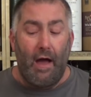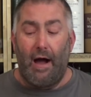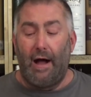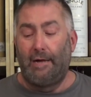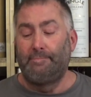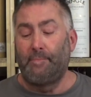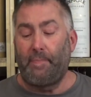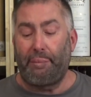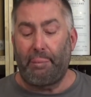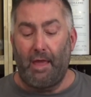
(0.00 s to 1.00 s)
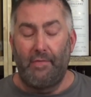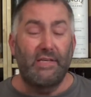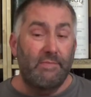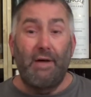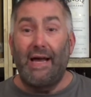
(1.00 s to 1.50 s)
Um,
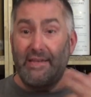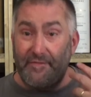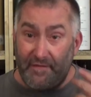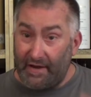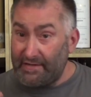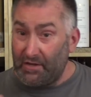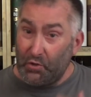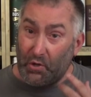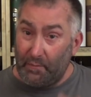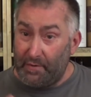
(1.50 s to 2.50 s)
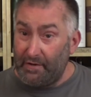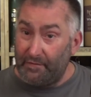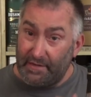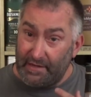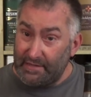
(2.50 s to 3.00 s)
this might affect a little bit
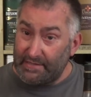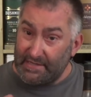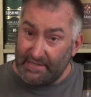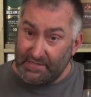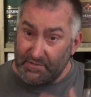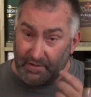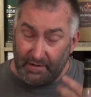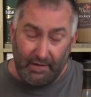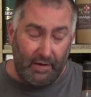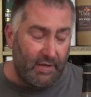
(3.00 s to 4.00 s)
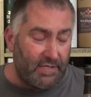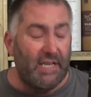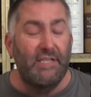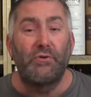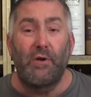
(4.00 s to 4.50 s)
of the sens uh,
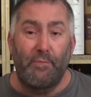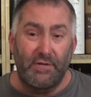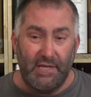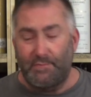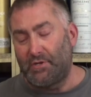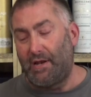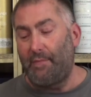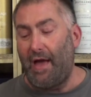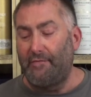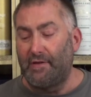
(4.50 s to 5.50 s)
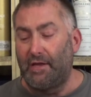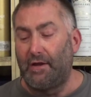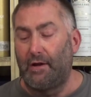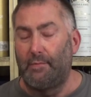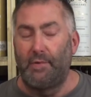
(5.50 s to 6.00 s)
sensory perception I'm having
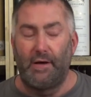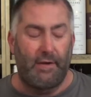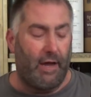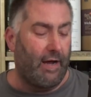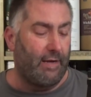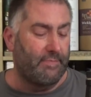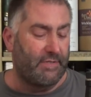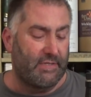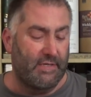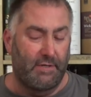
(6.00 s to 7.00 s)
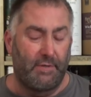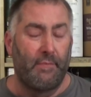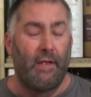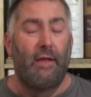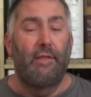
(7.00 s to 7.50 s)
here, but um, still,
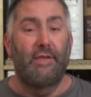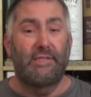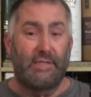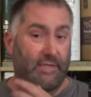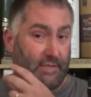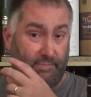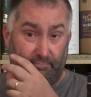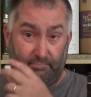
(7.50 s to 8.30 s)
this is